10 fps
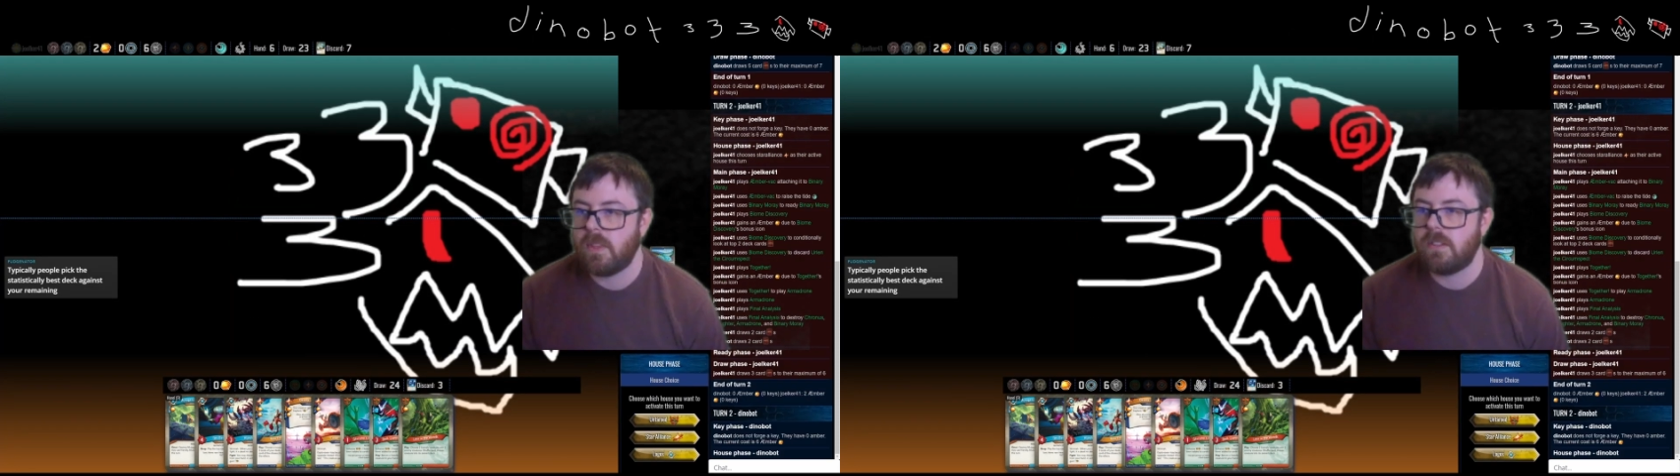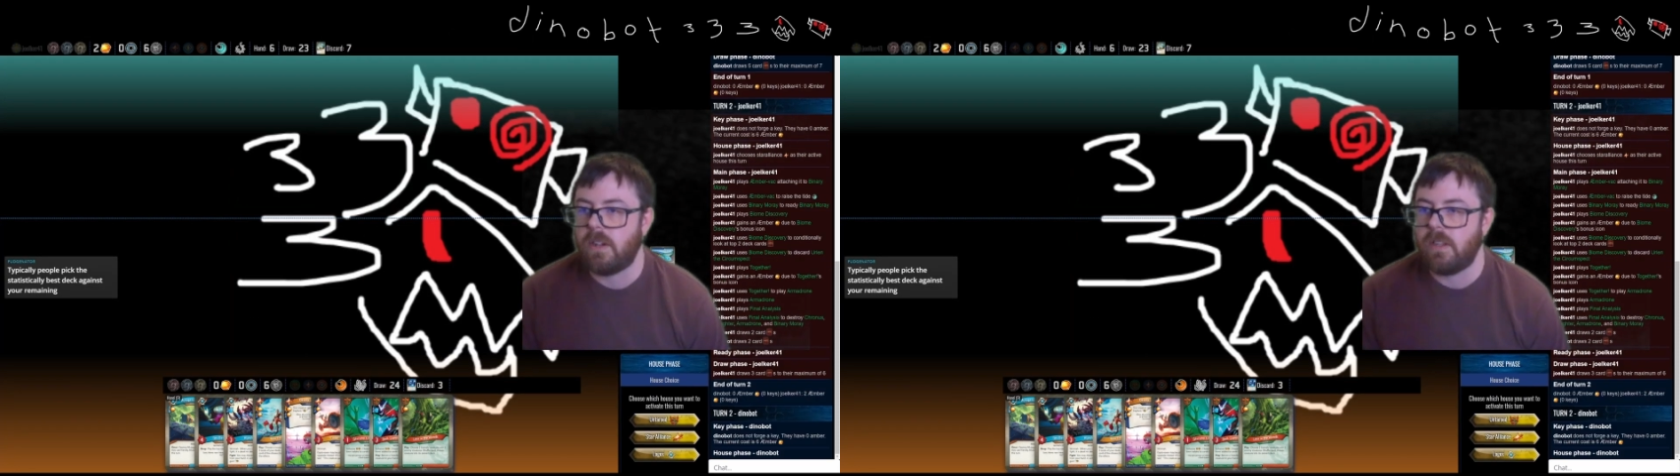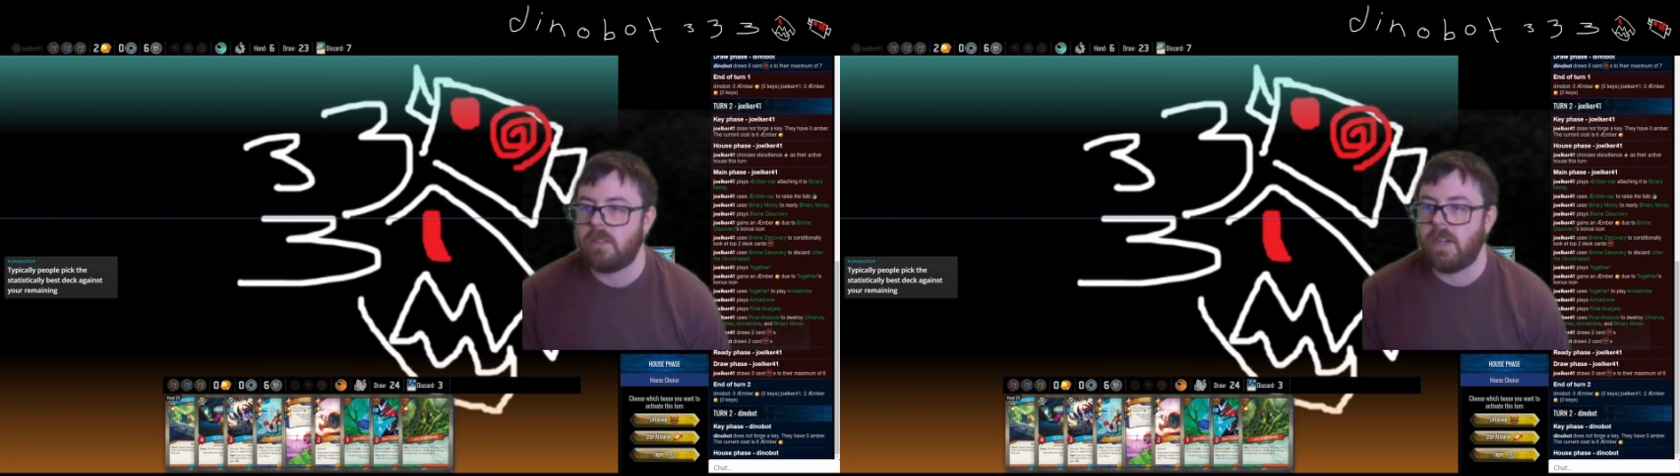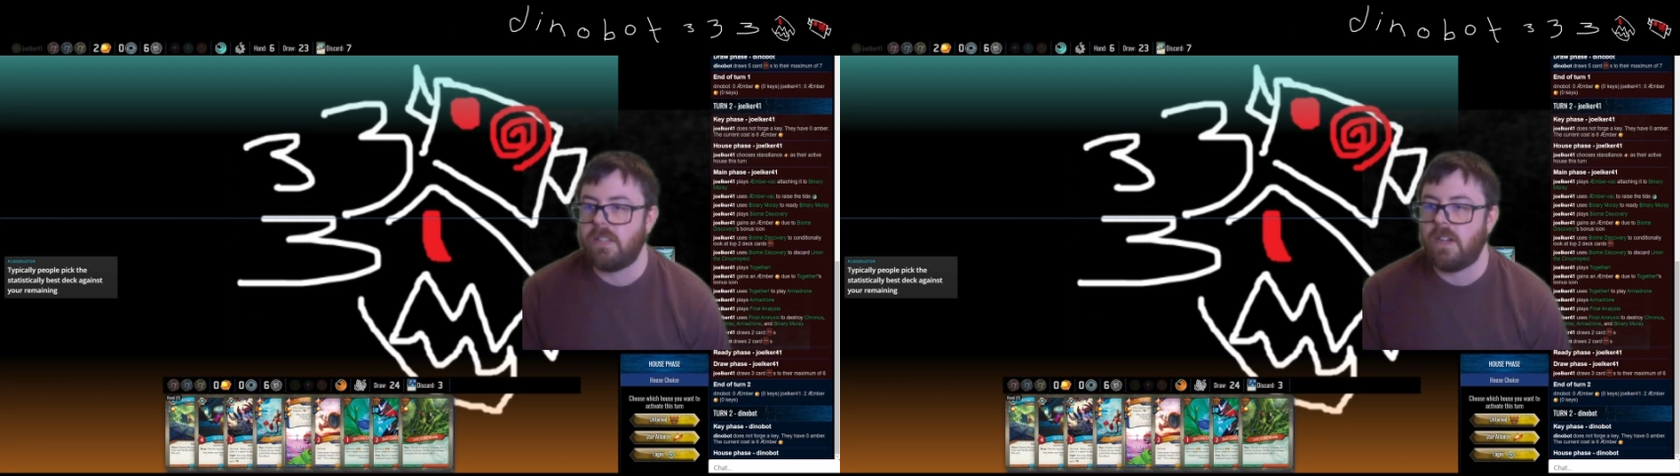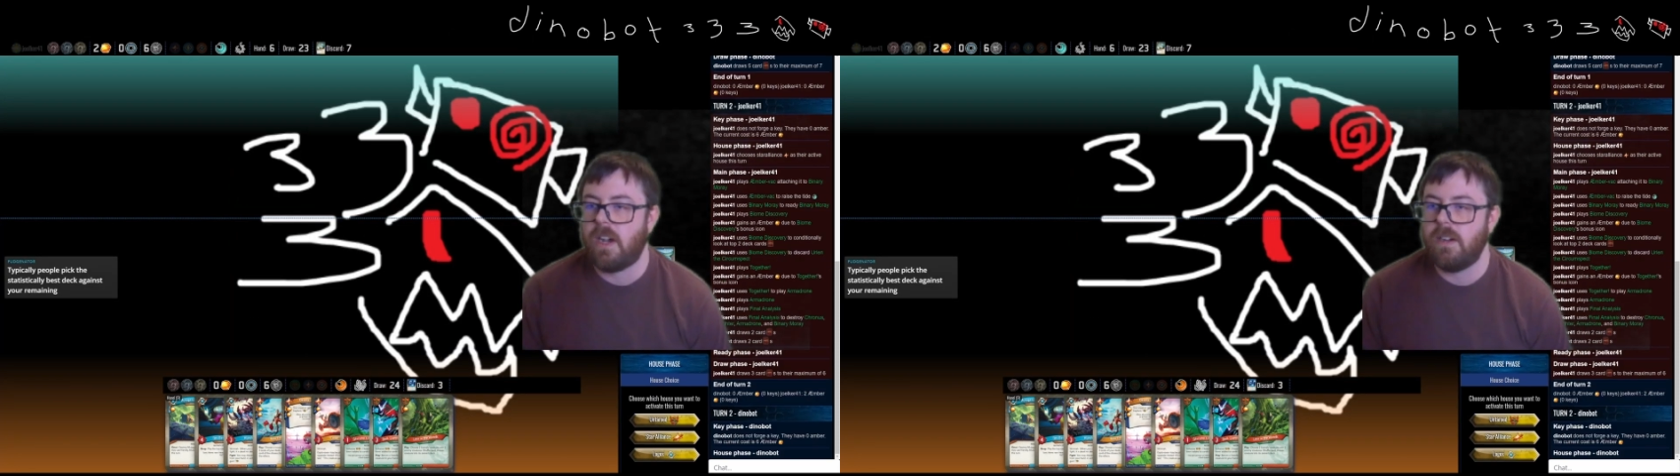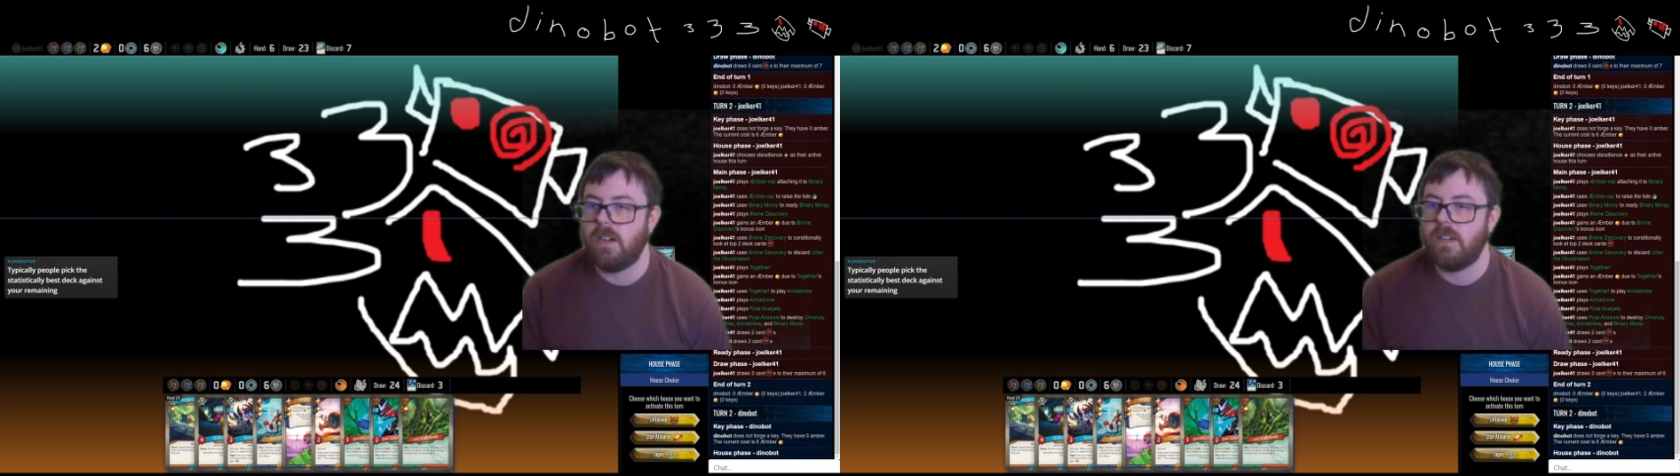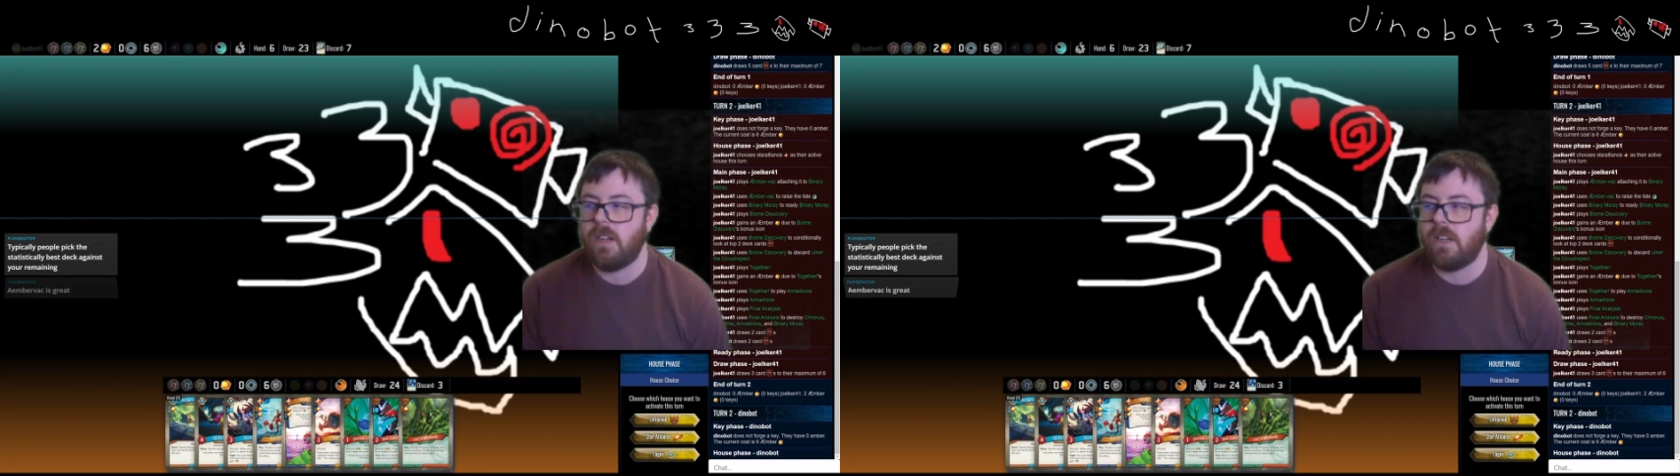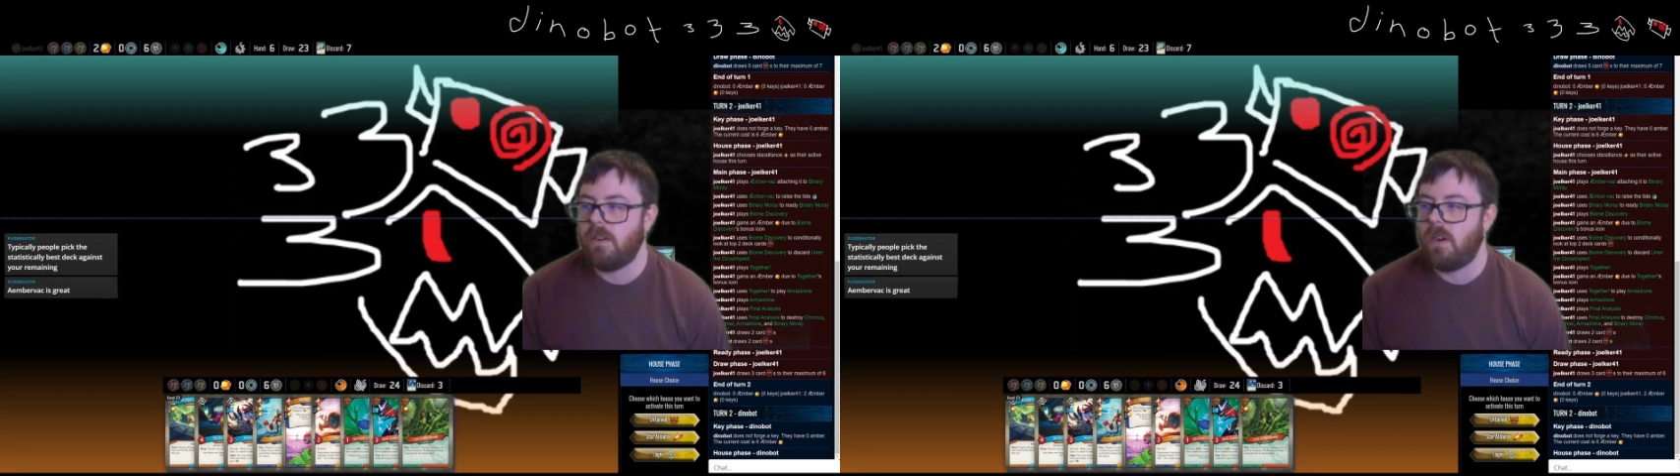So I lose my Daughter
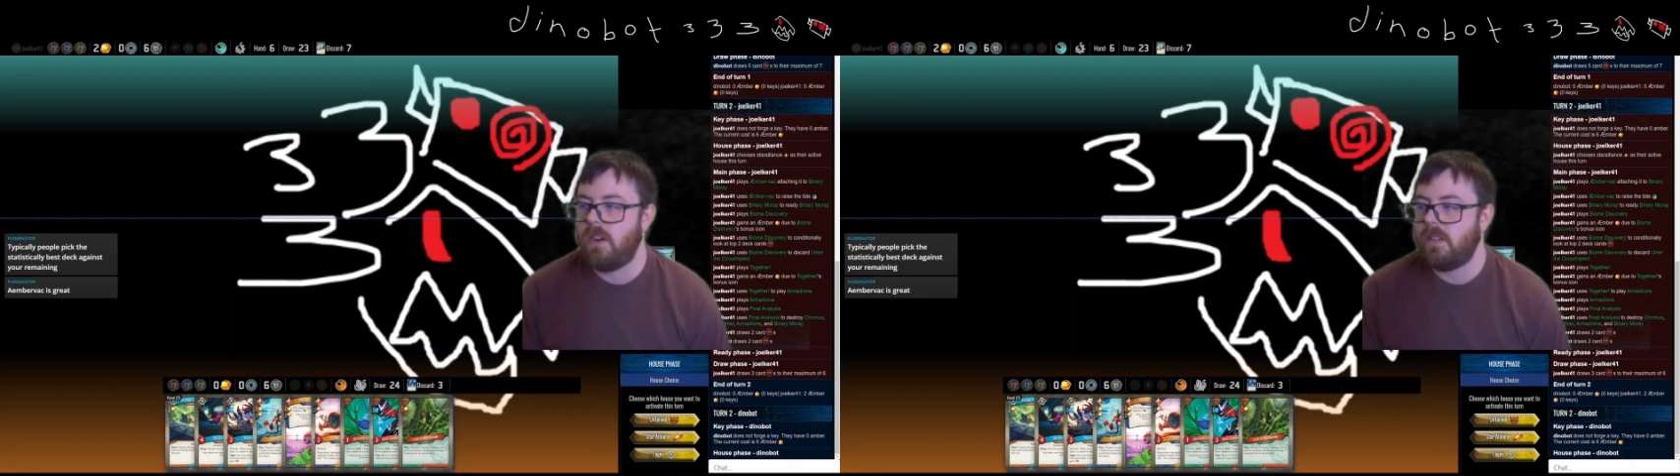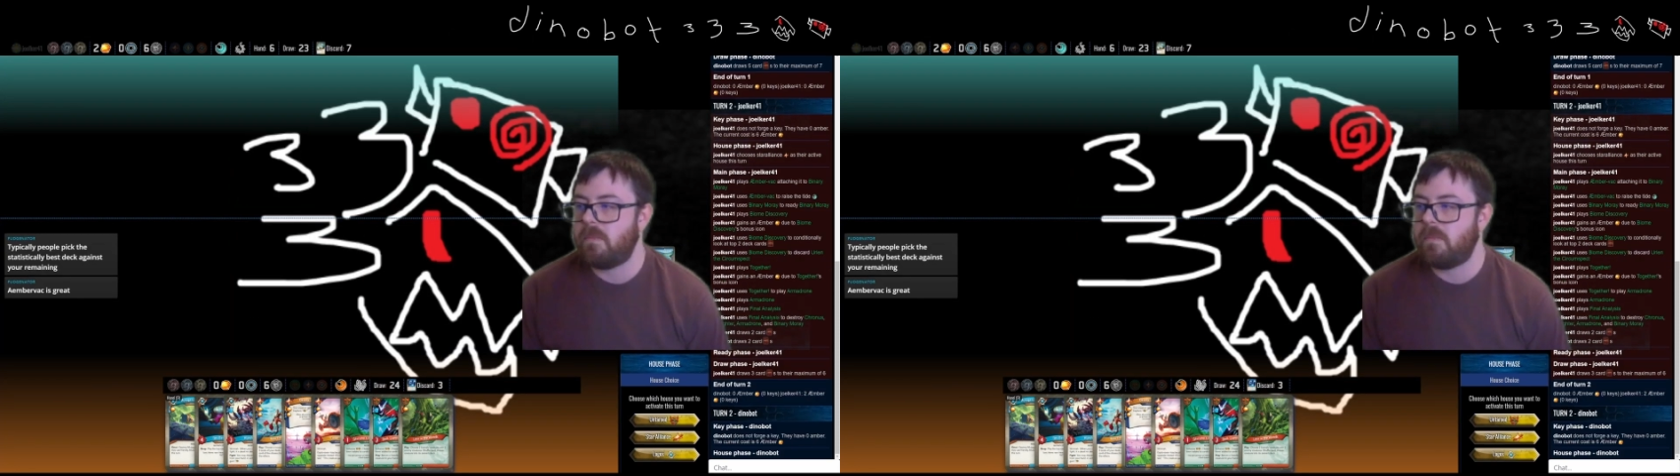and Cronus,